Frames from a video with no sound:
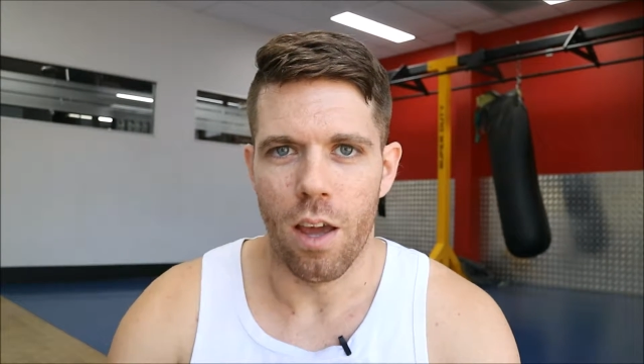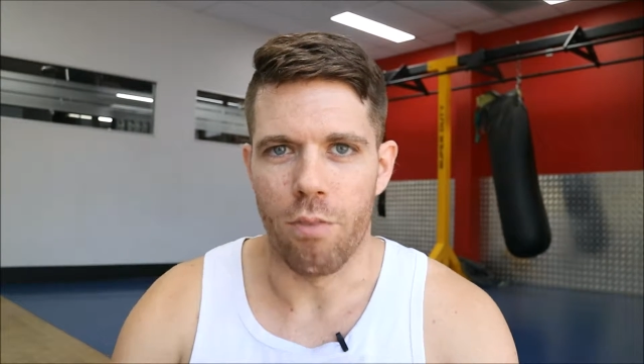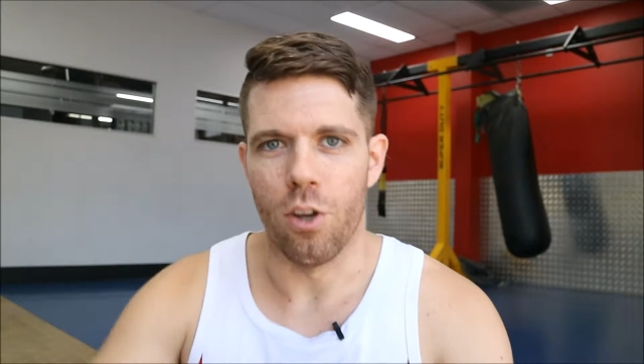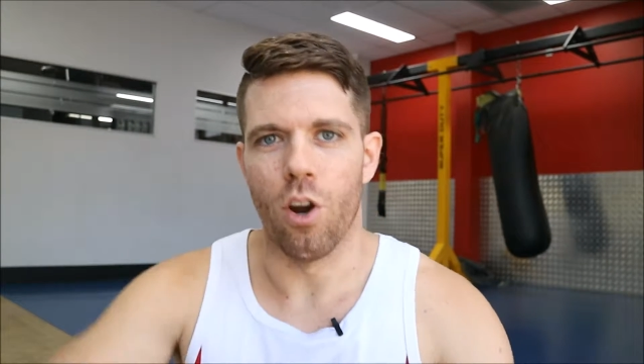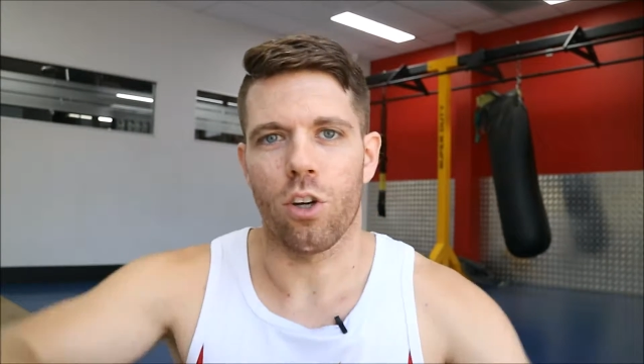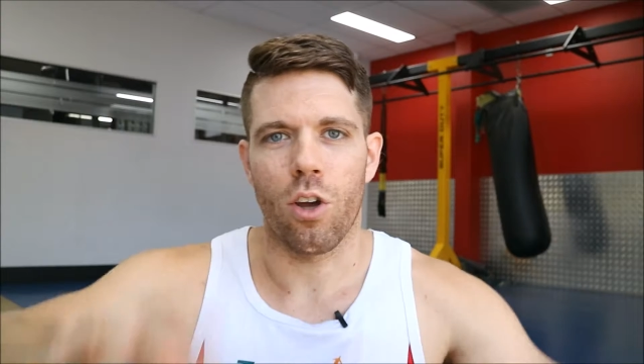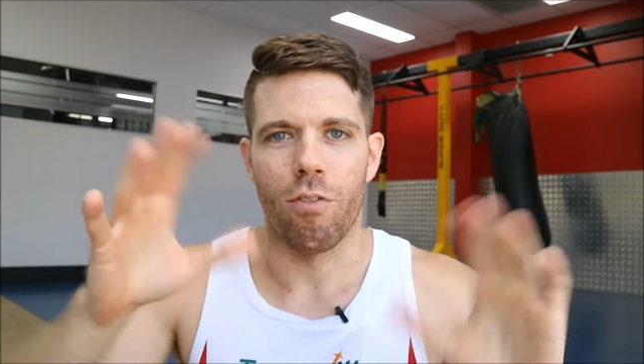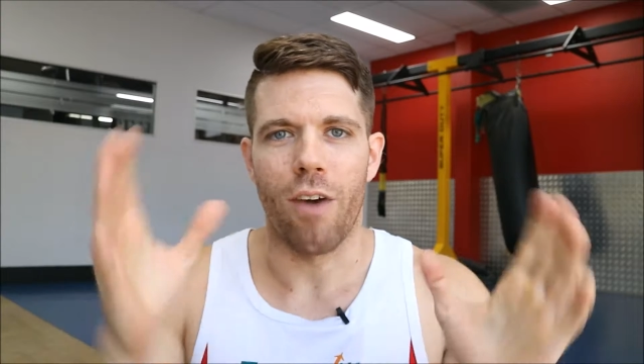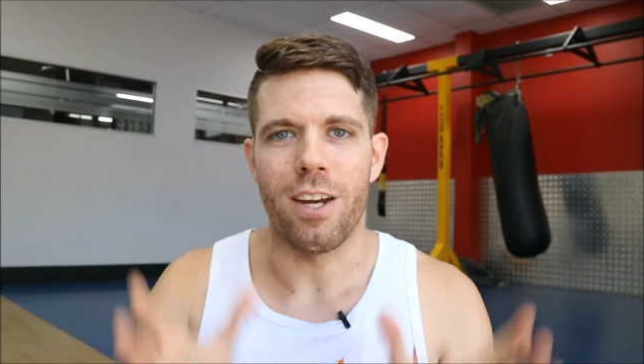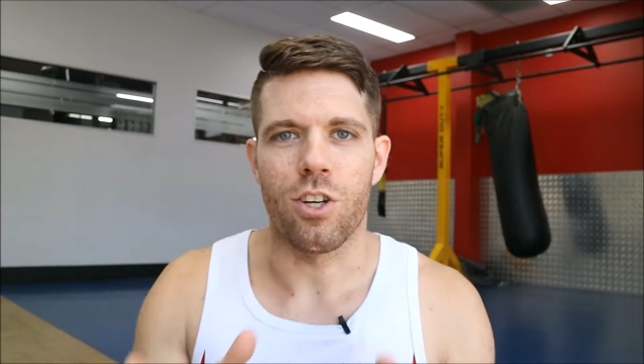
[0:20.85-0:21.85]
If you're not
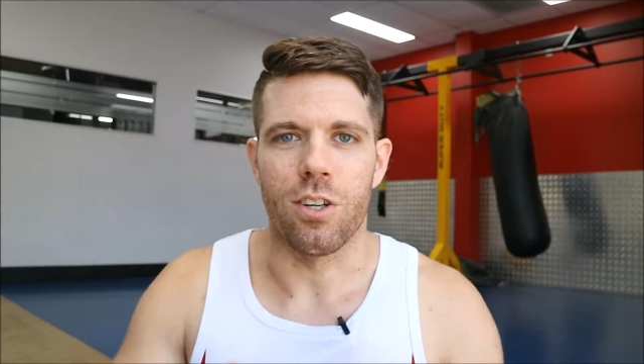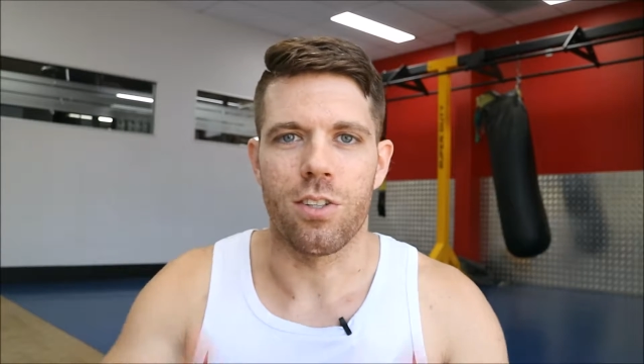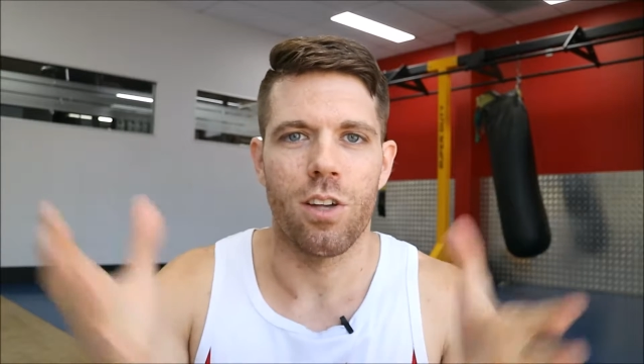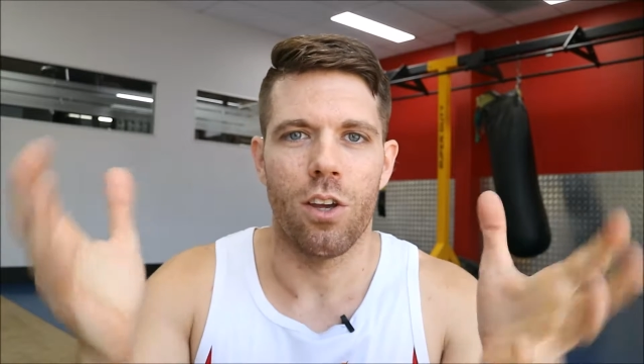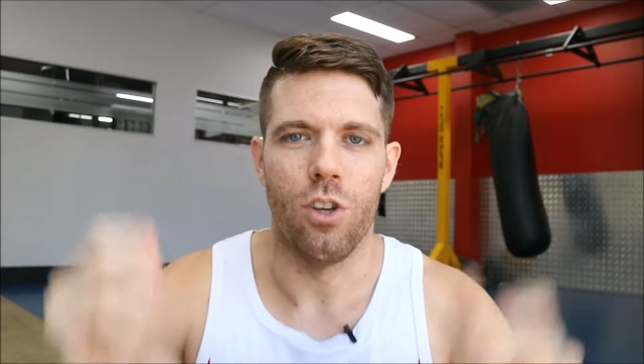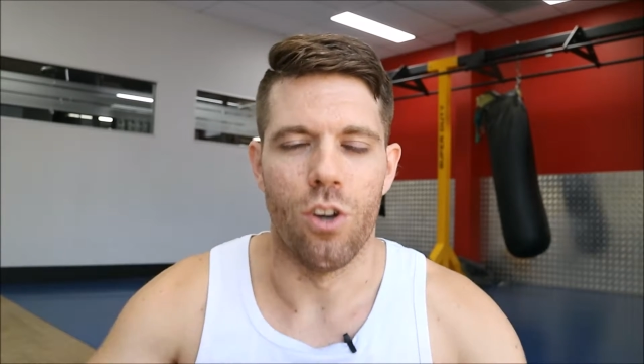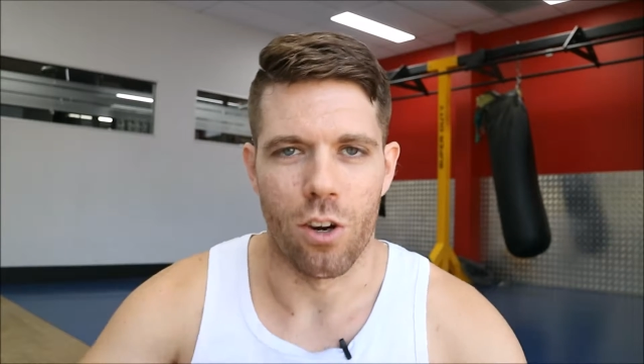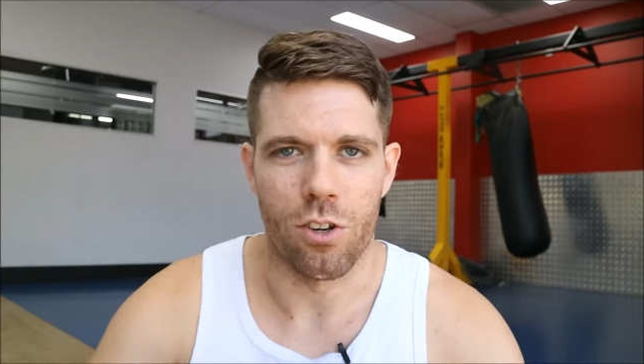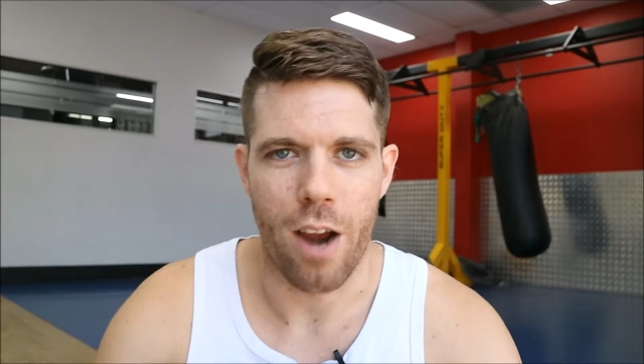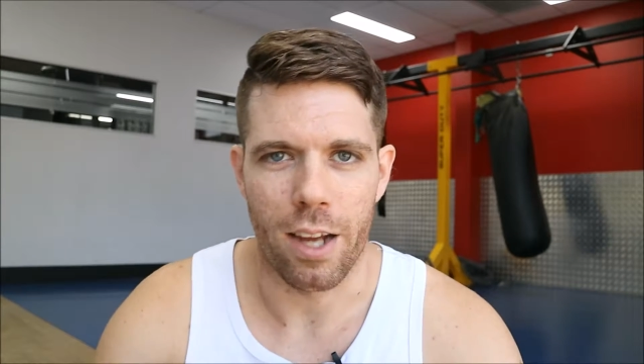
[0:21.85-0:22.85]
curvaceous, you're
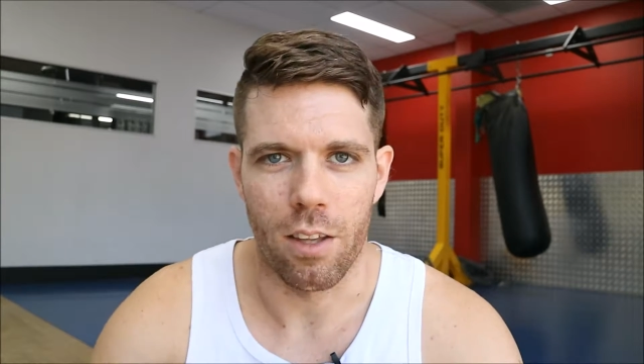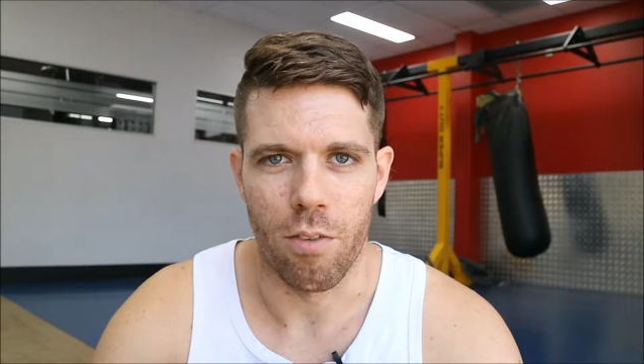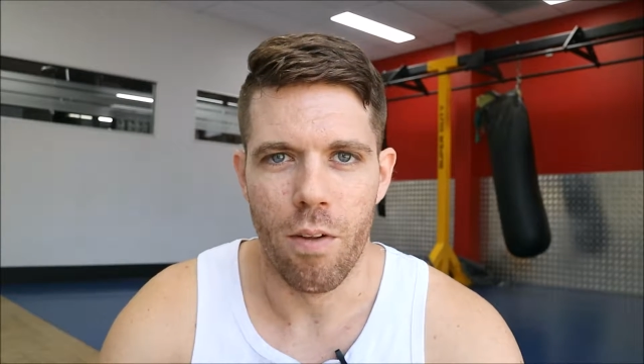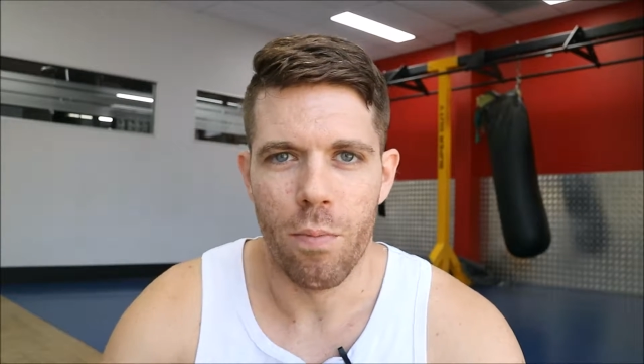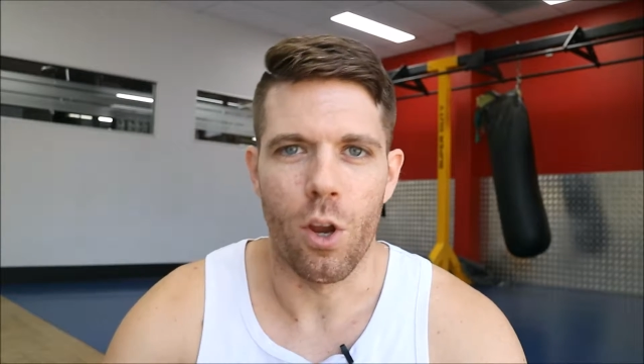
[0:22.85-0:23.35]
not attractive.